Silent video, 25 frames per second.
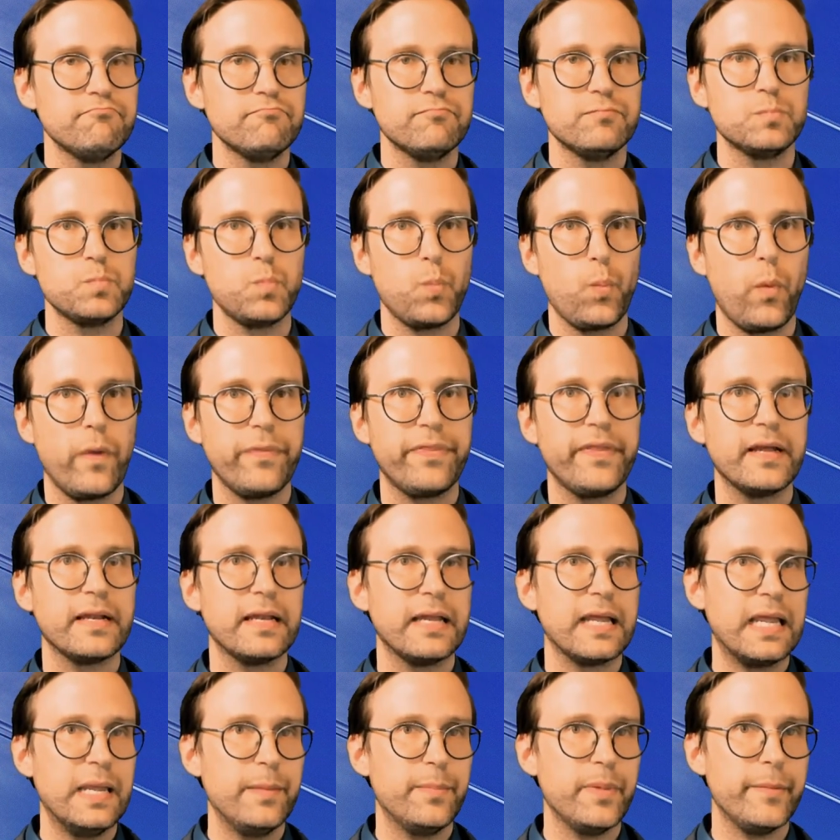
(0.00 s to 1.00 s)
One thing
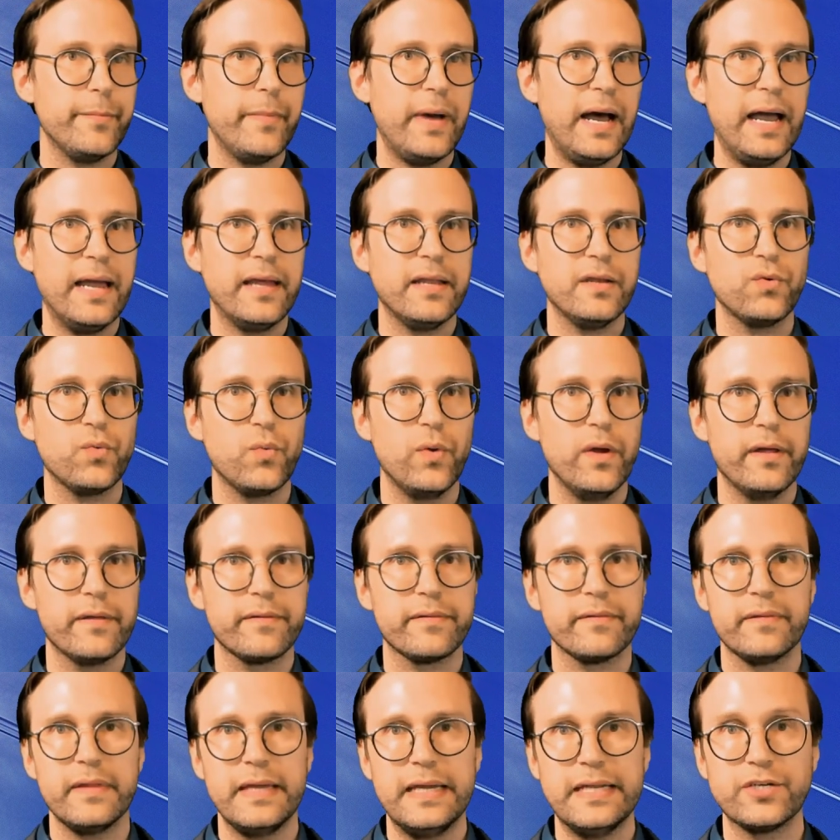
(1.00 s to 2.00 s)
to keep in mind
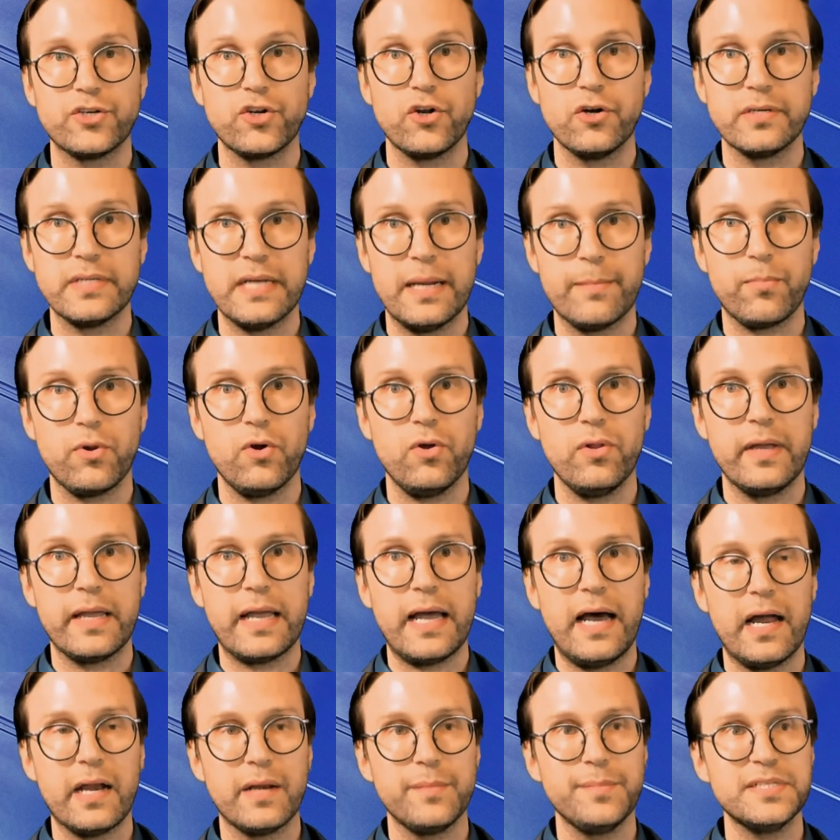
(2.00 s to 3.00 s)
with inter-temporal
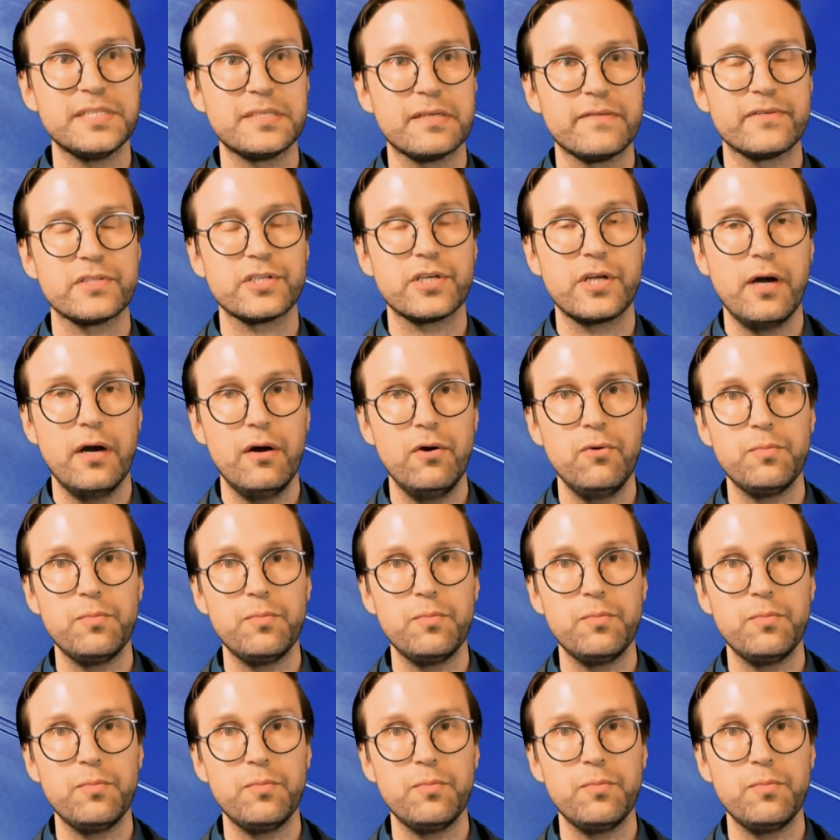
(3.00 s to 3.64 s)
economies of scope